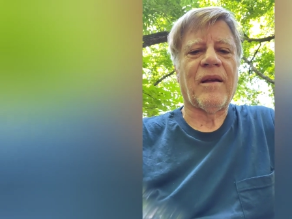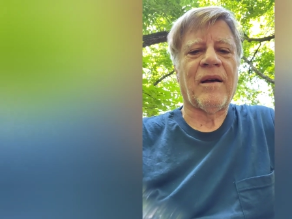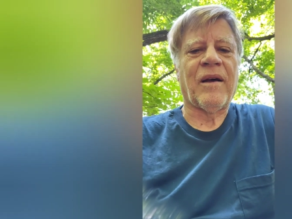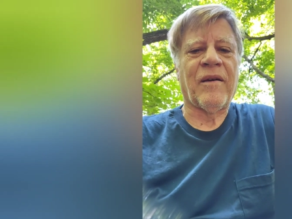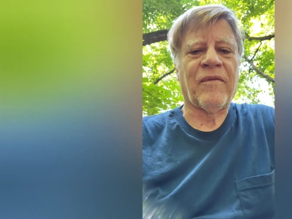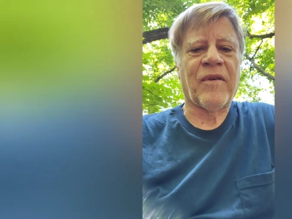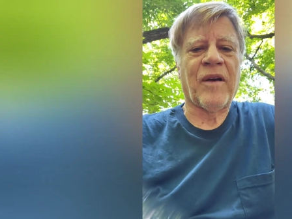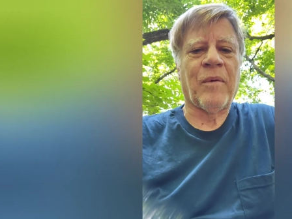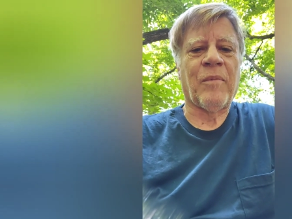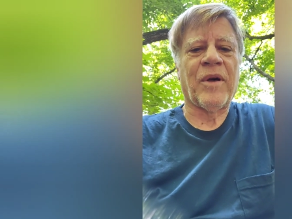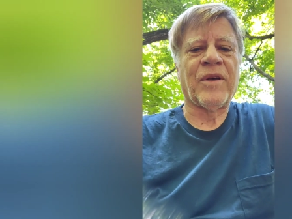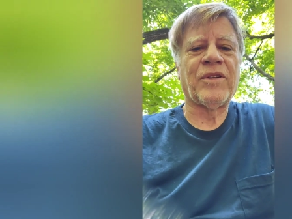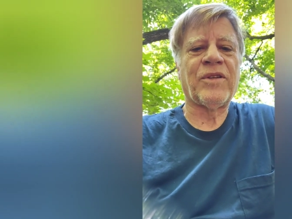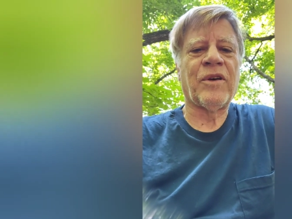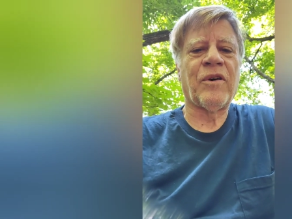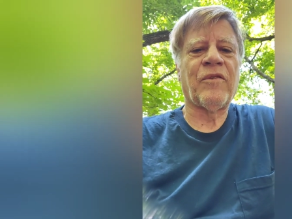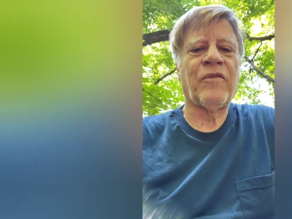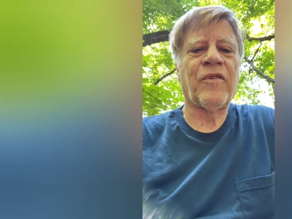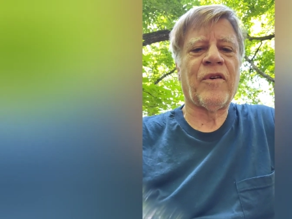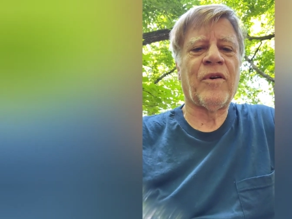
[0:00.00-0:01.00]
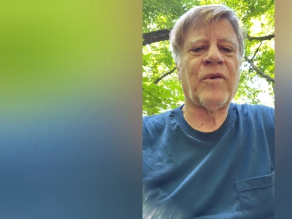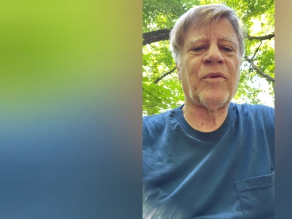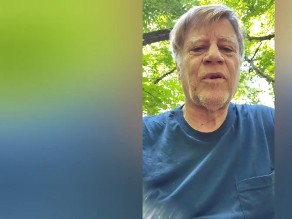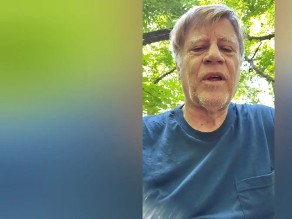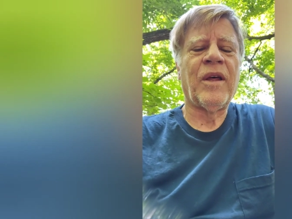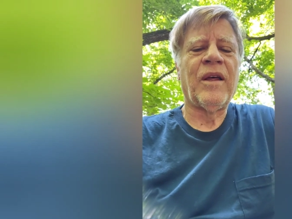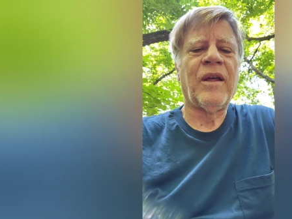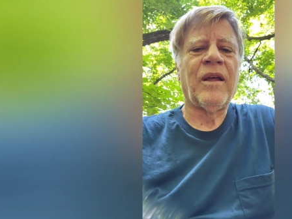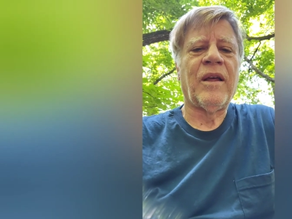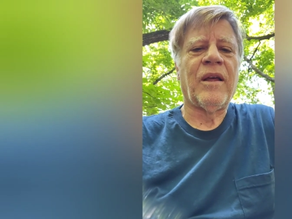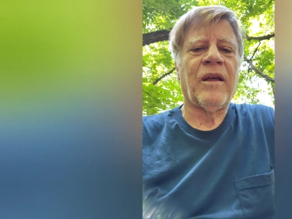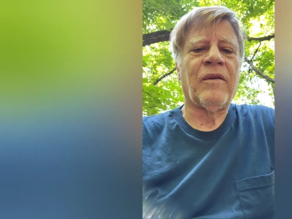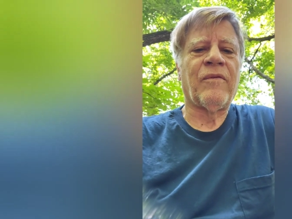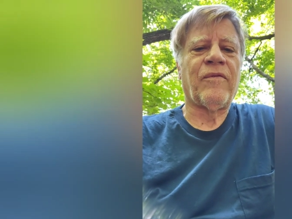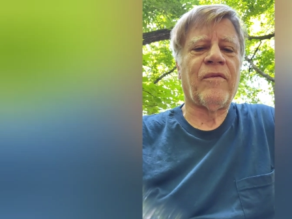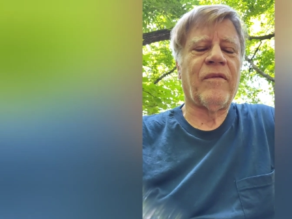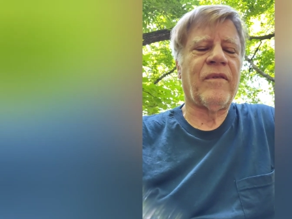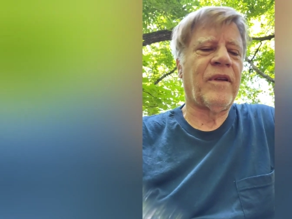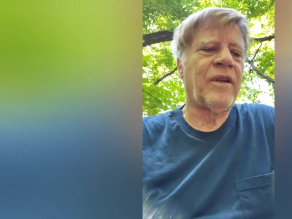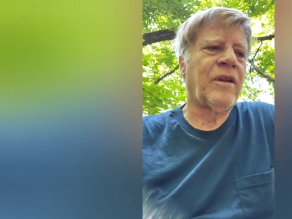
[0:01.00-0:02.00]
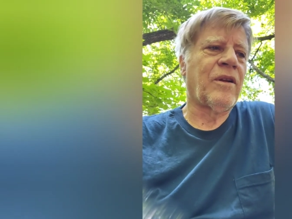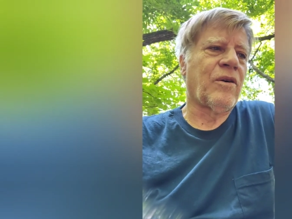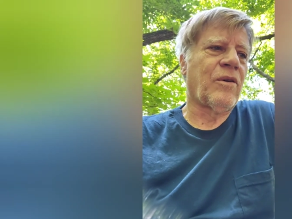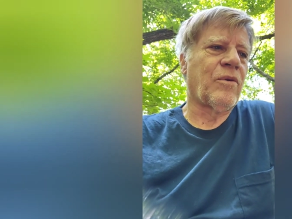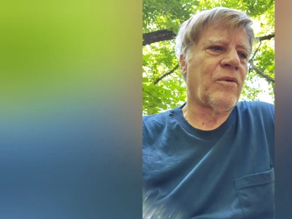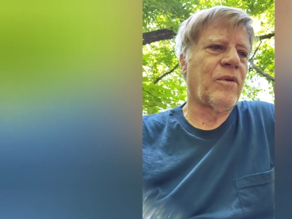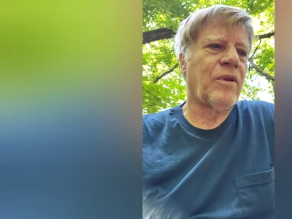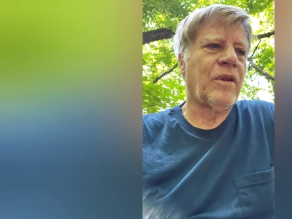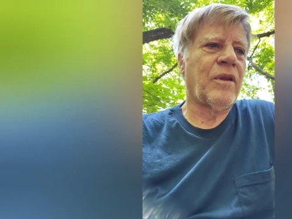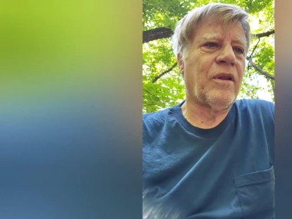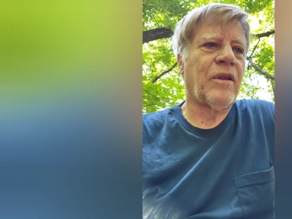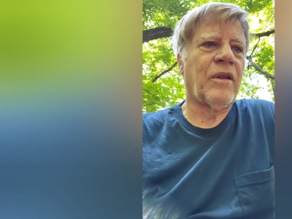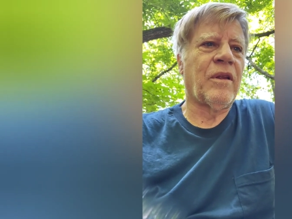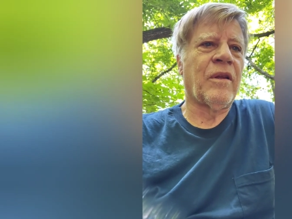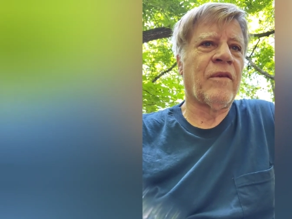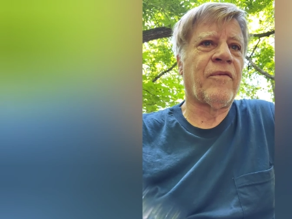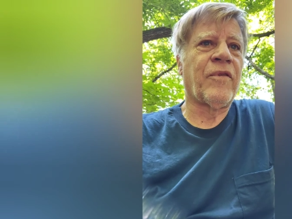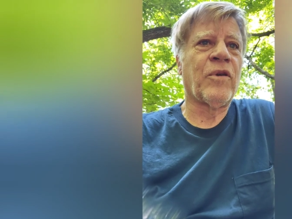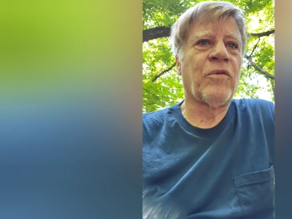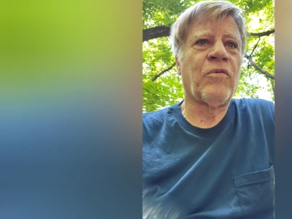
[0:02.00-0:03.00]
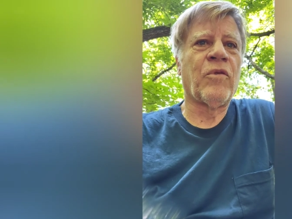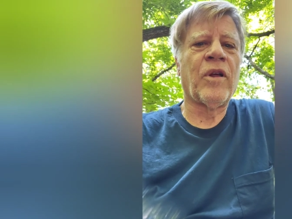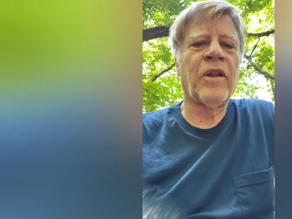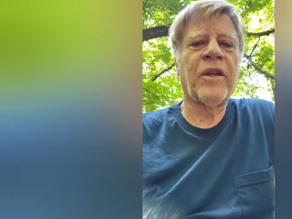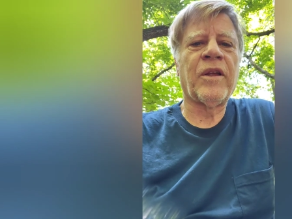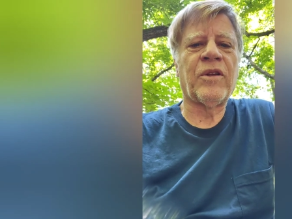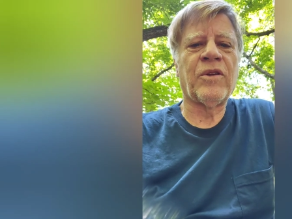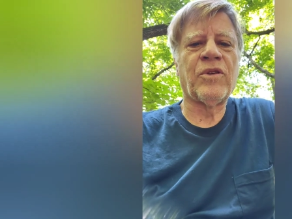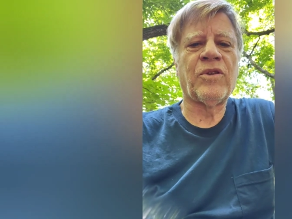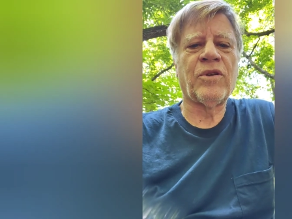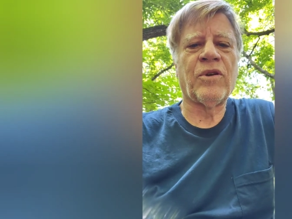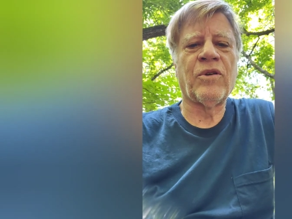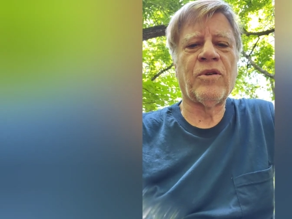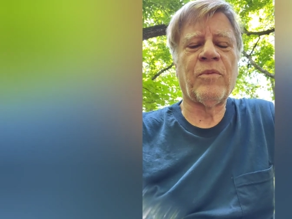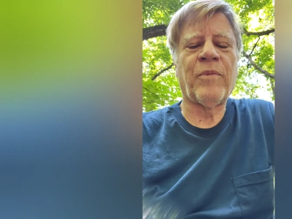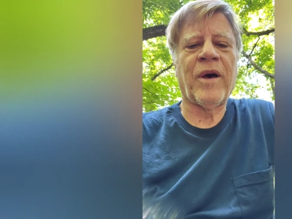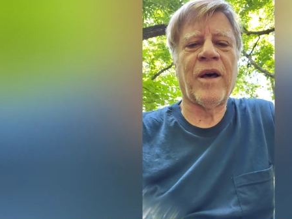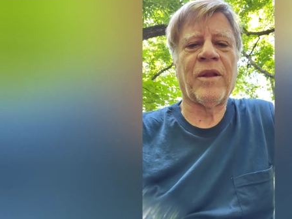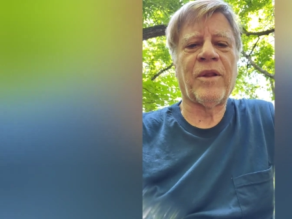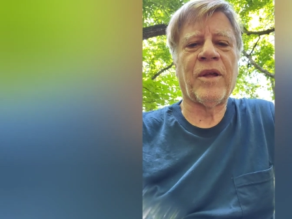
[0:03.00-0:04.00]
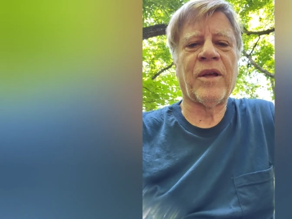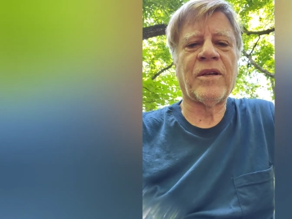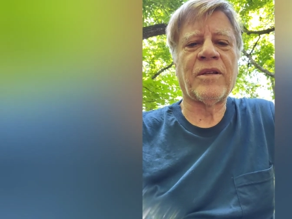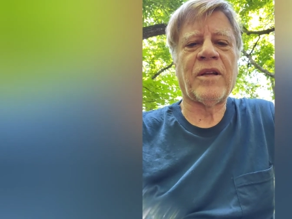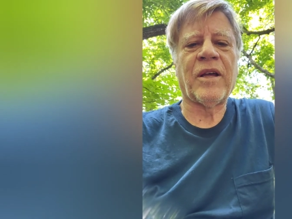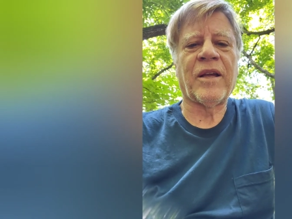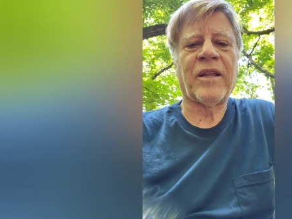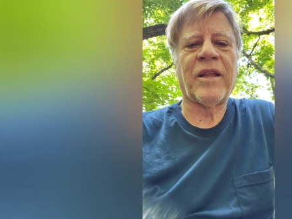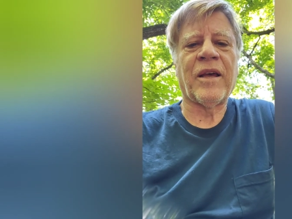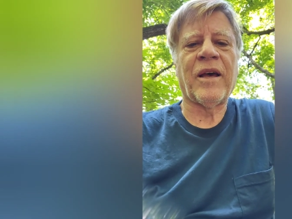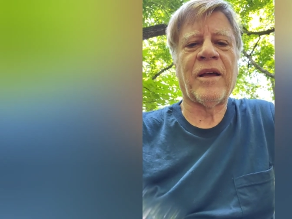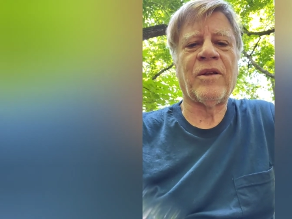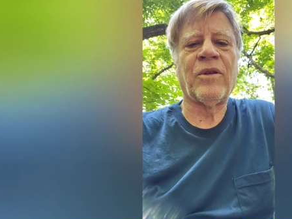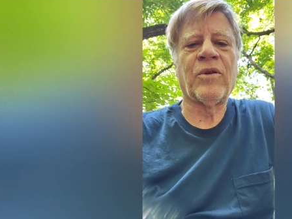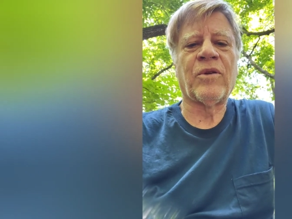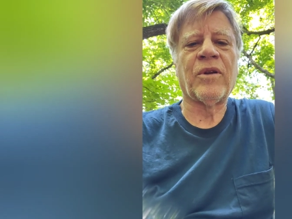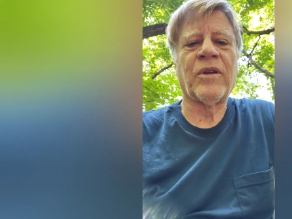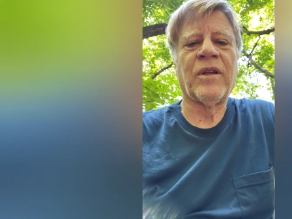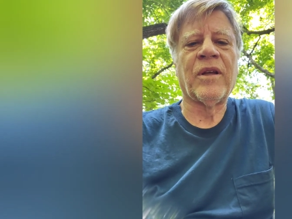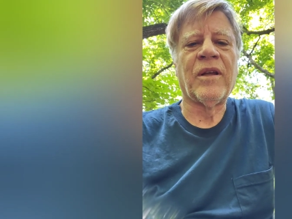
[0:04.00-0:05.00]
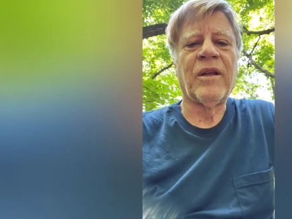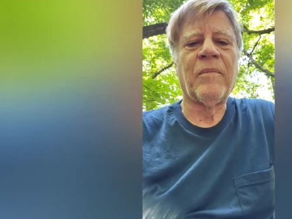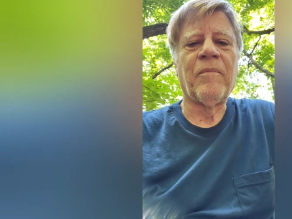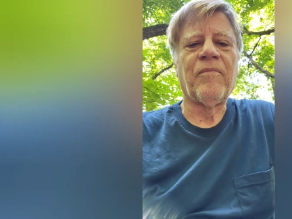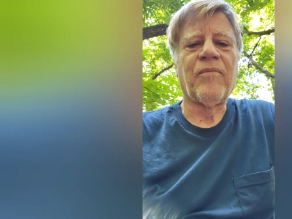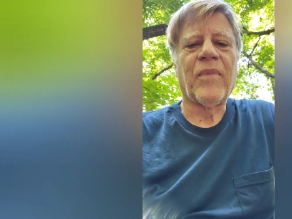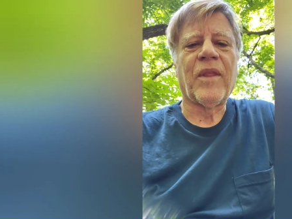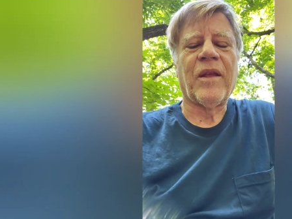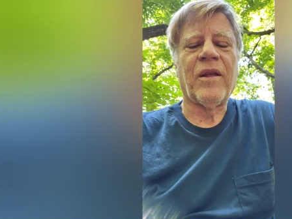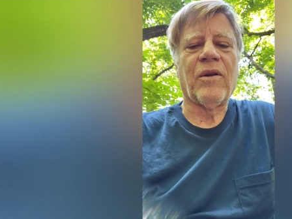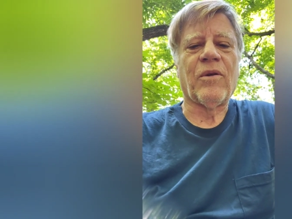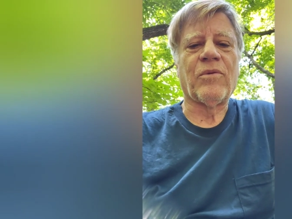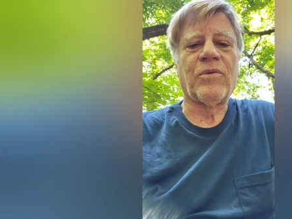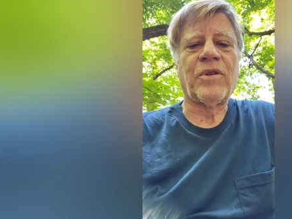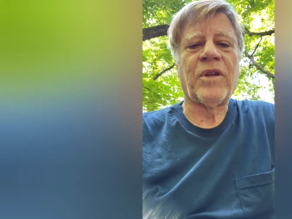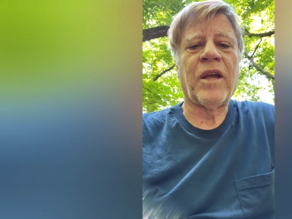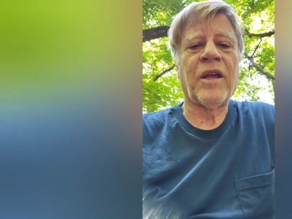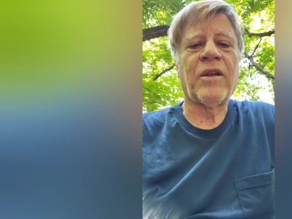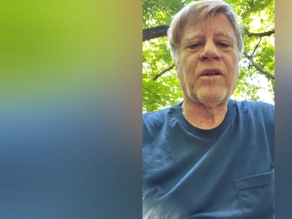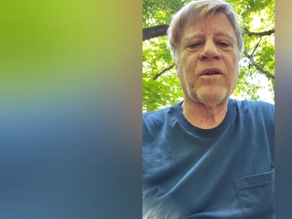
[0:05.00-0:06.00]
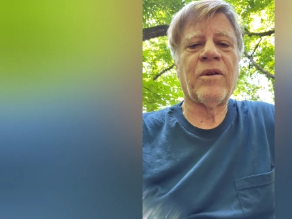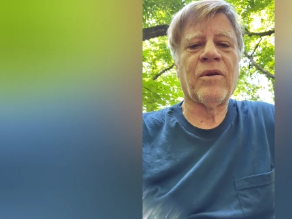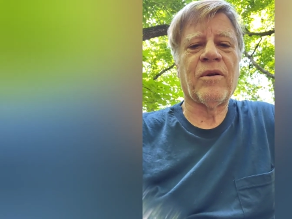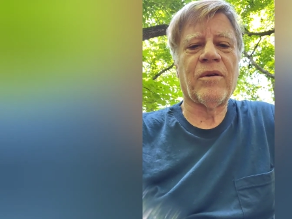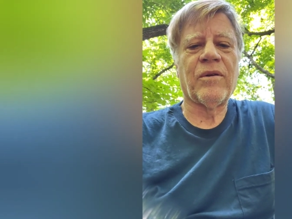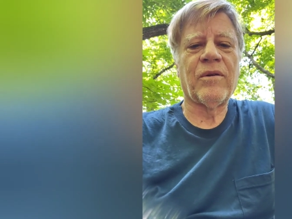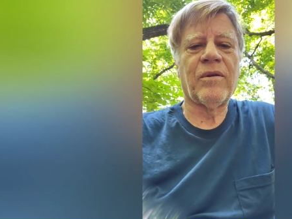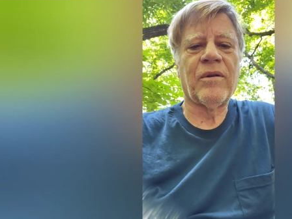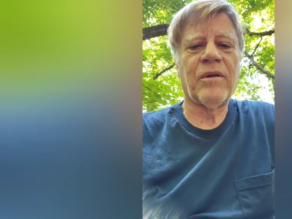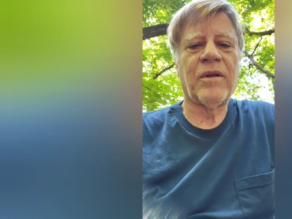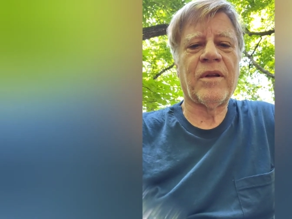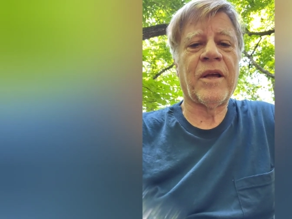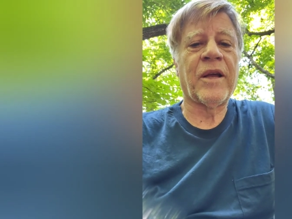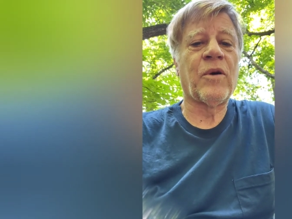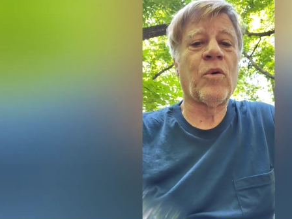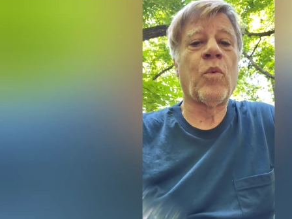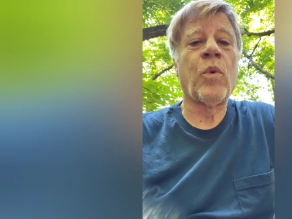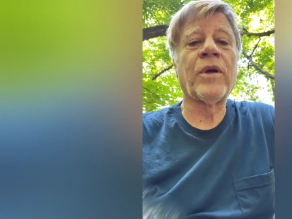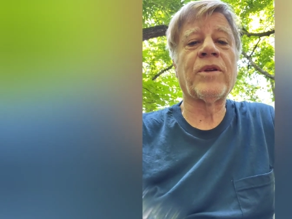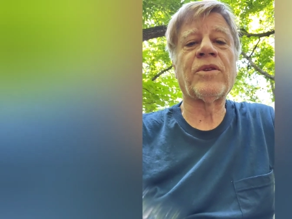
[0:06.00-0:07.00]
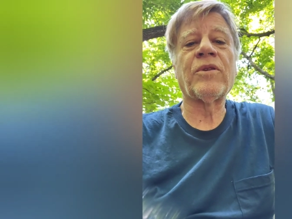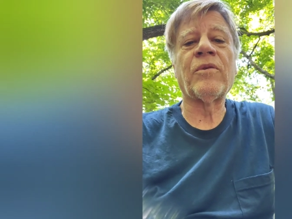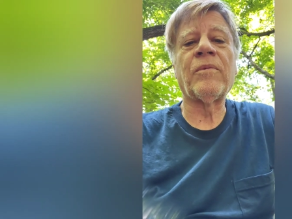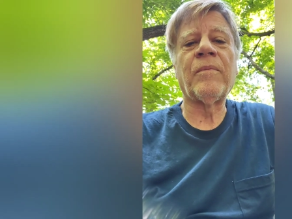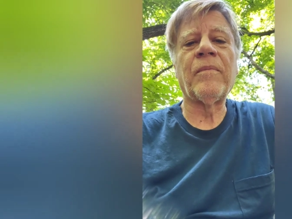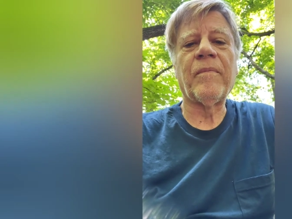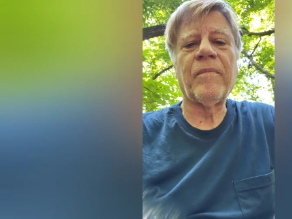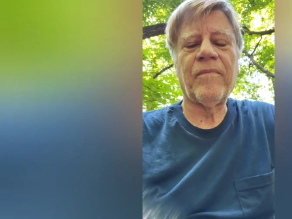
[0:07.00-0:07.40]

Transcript: I've got my cell phone. If you know, if you're really concerned about things like that, you could, you know, take your take a whistle.